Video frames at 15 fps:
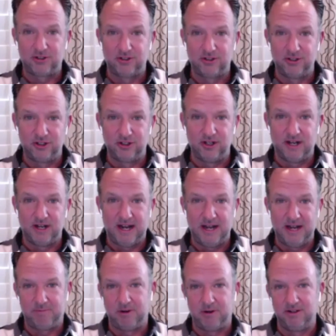surgeon,
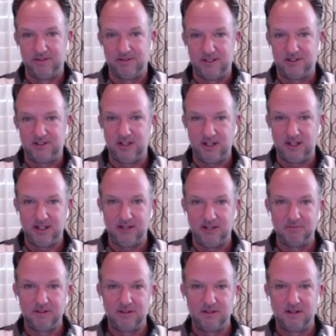I'm part of the
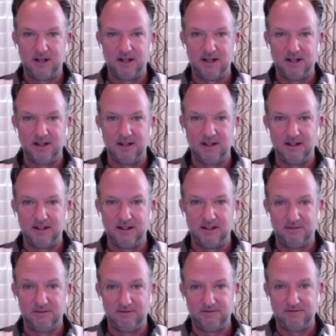team uh,
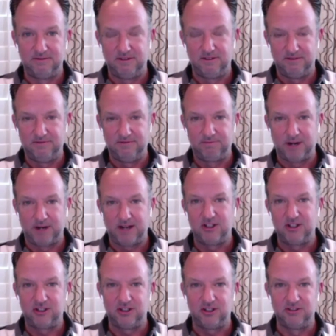of of
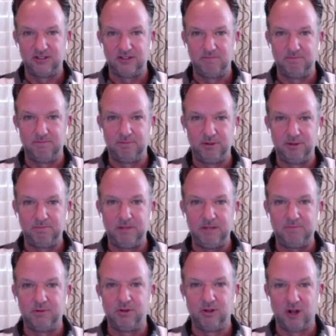practitioners that put
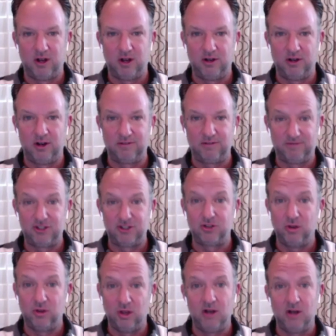people on artificial
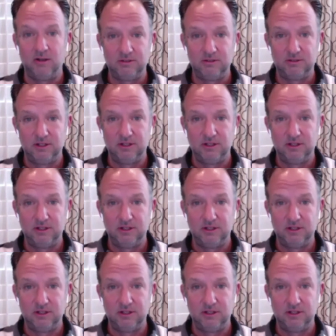lungs.